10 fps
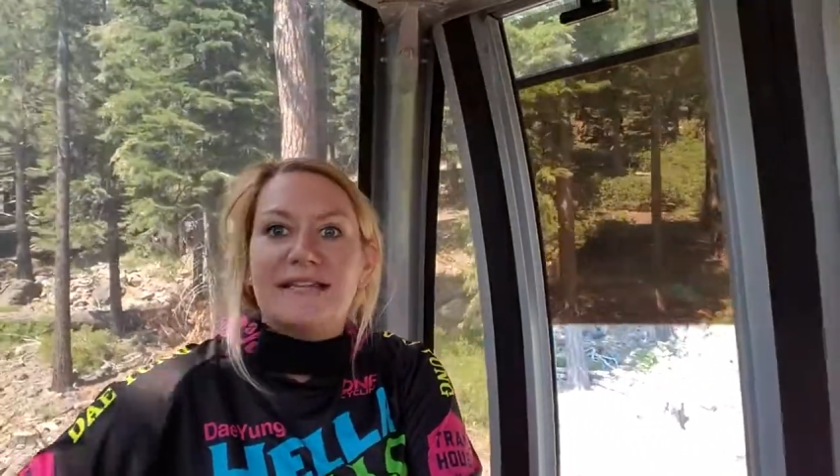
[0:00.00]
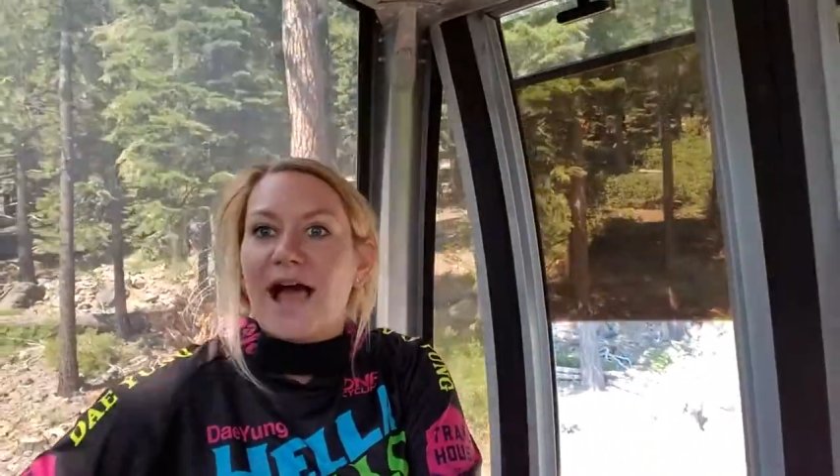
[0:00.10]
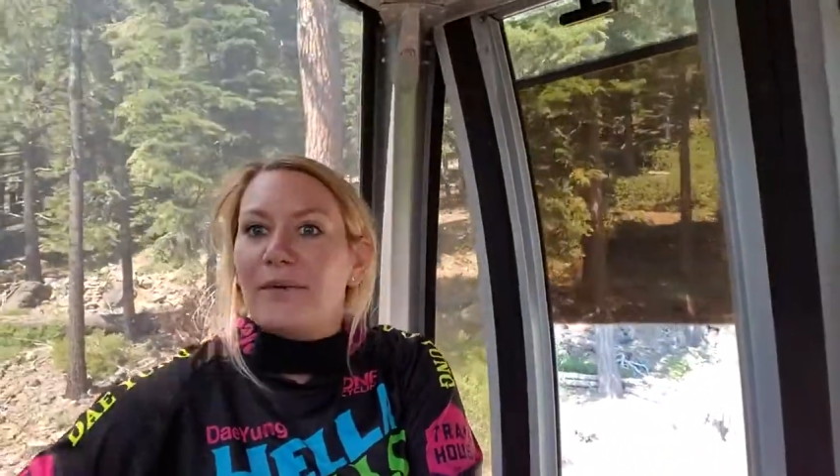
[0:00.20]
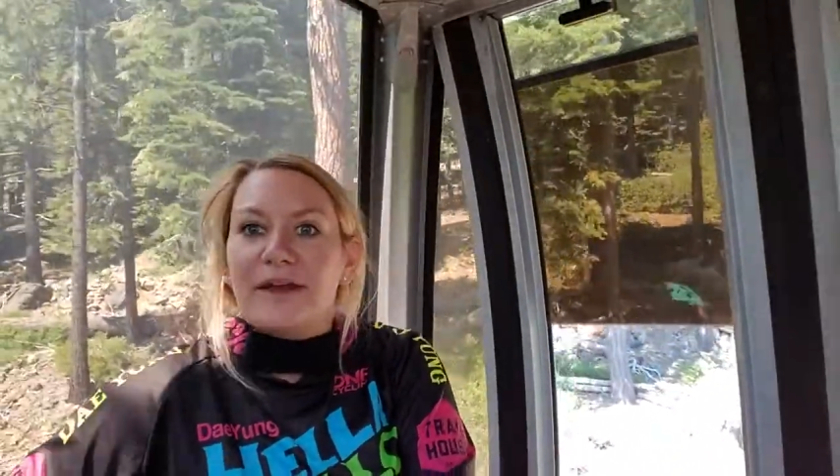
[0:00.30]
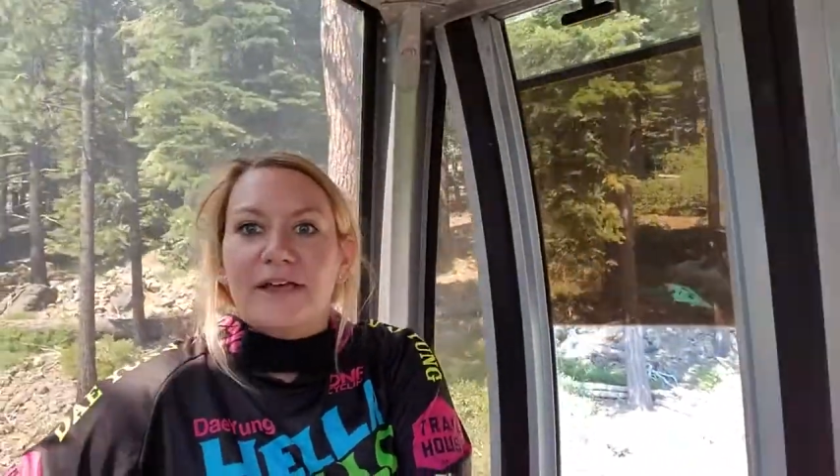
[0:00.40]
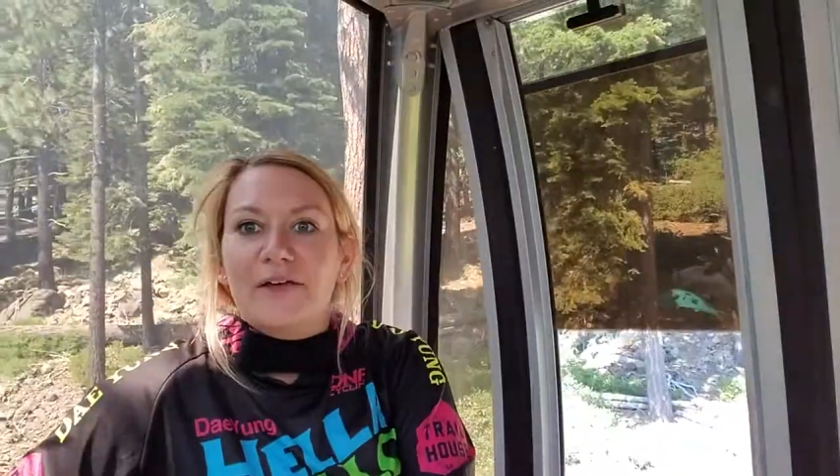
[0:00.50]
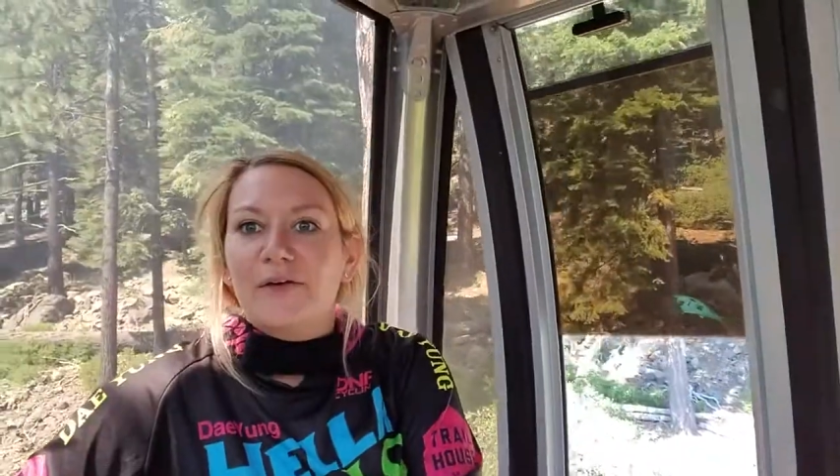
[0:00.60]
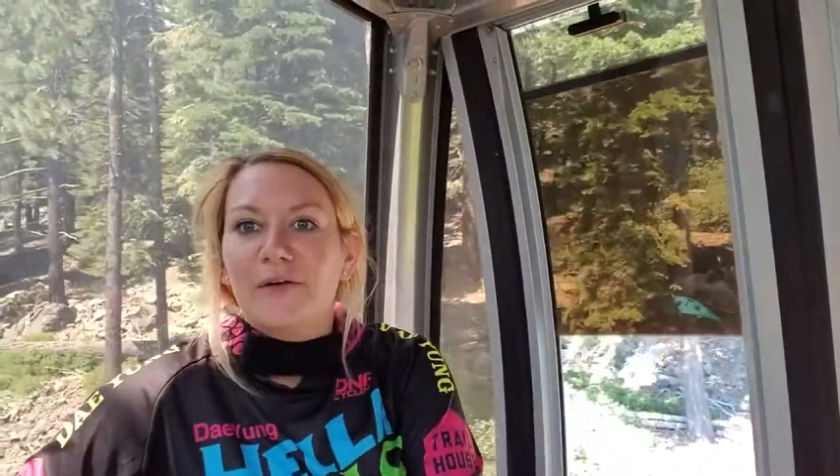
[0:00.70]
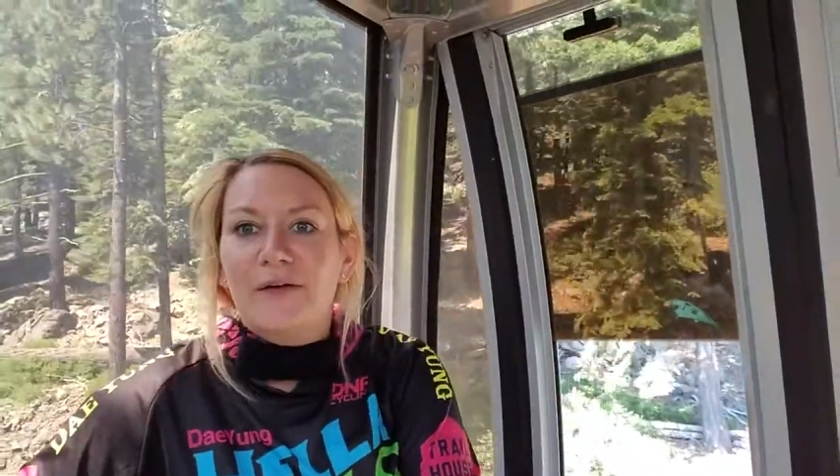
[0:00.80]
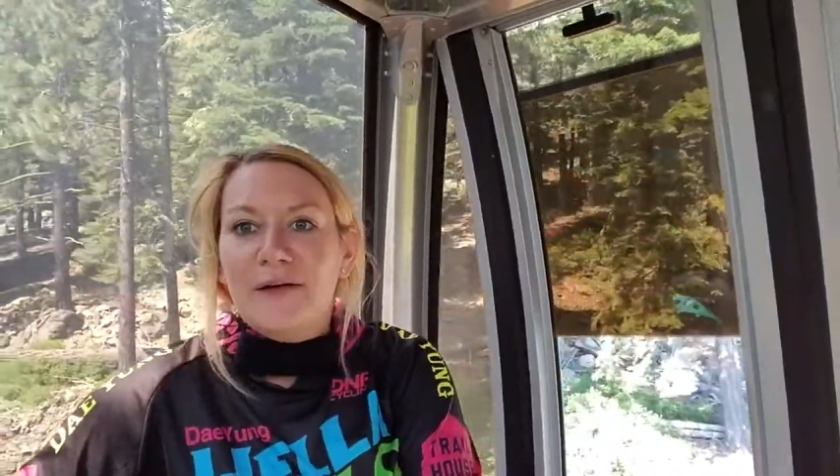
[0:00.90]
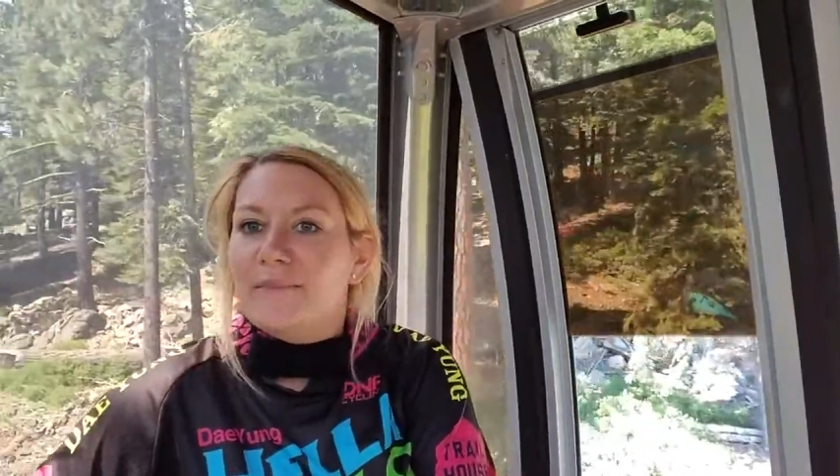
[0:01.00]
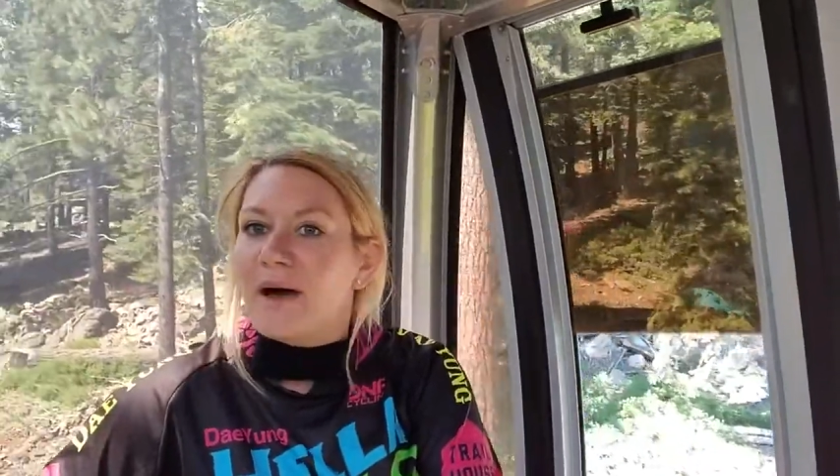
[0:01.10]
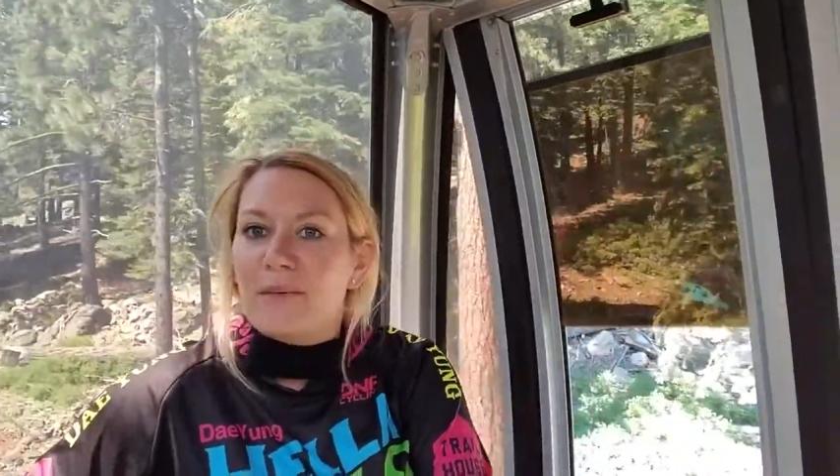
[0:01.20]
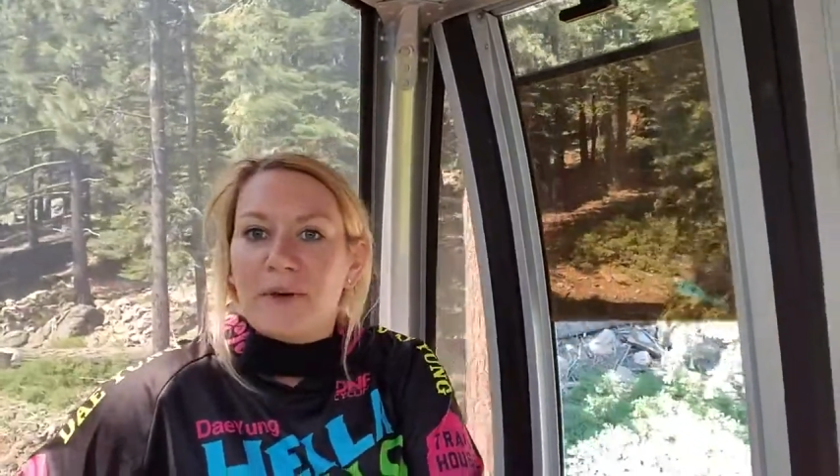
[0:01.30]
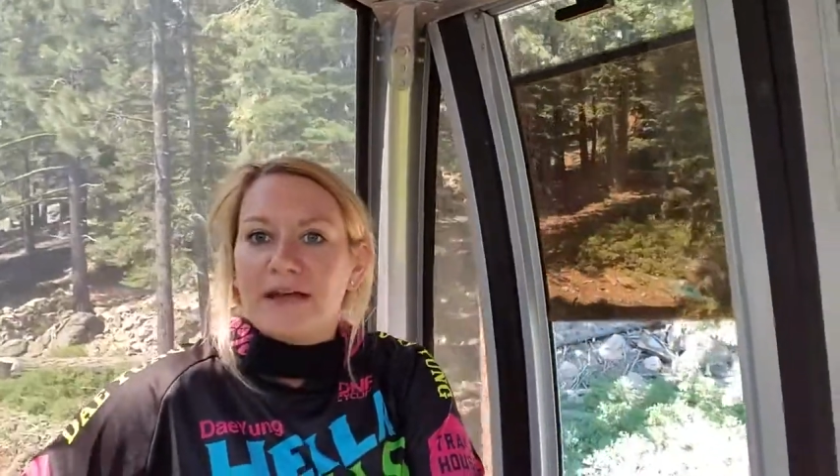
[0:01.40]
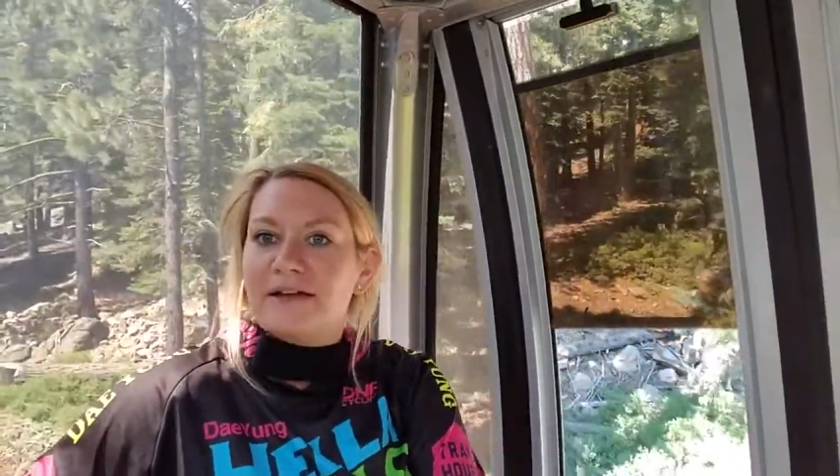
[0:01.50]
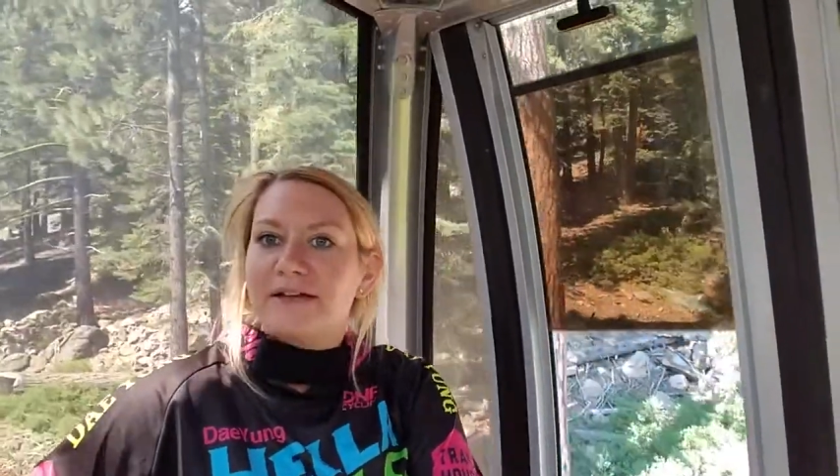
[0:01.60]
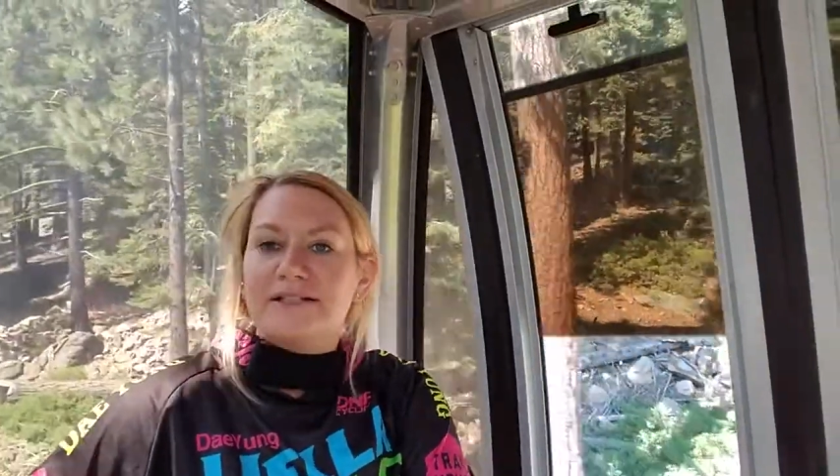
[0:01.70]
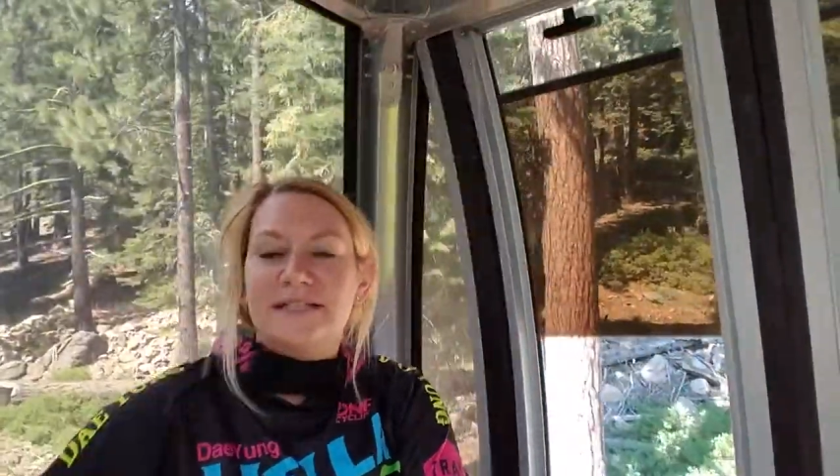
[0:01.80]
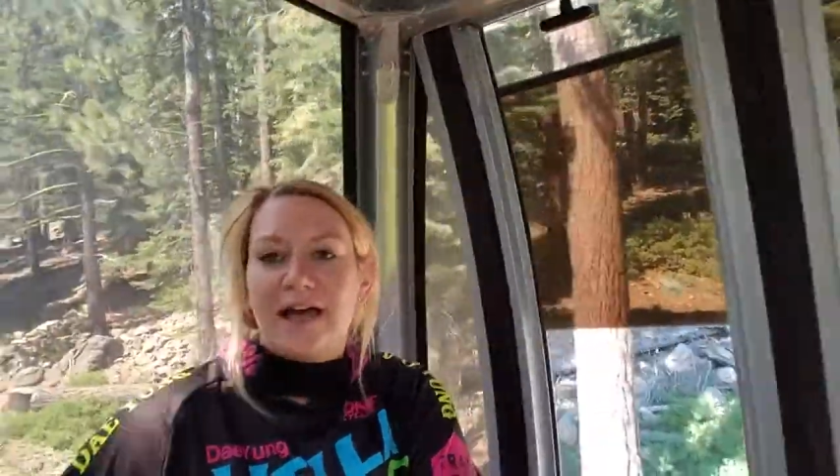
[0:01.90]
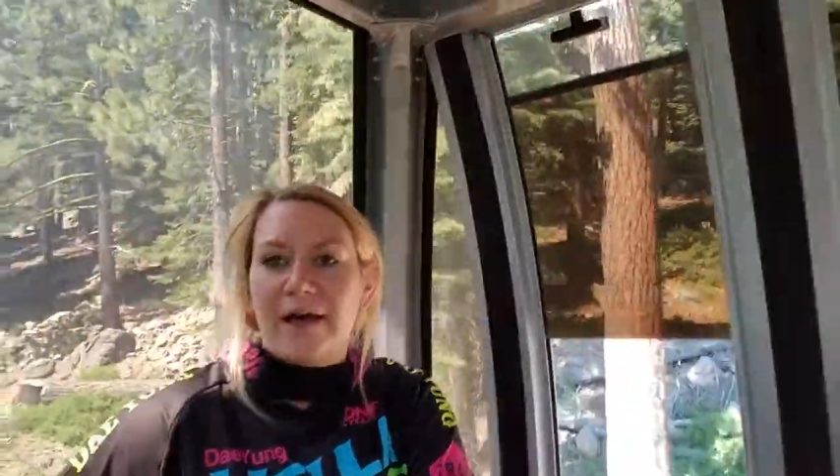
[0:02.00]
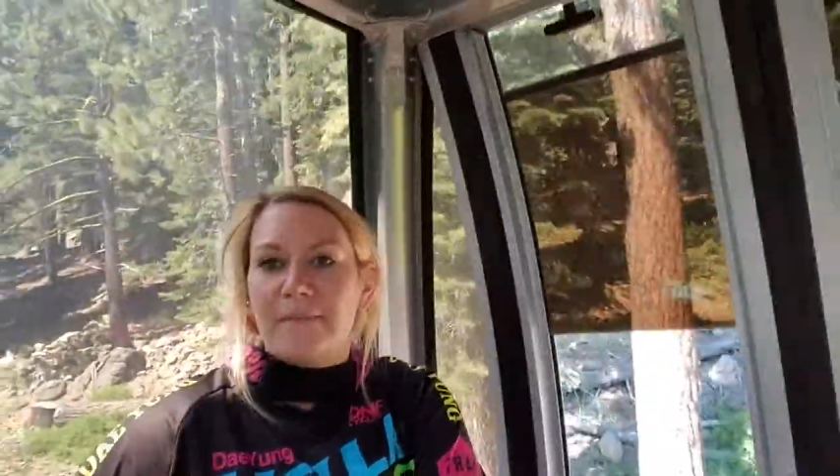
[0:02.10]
downhill mountain bikers.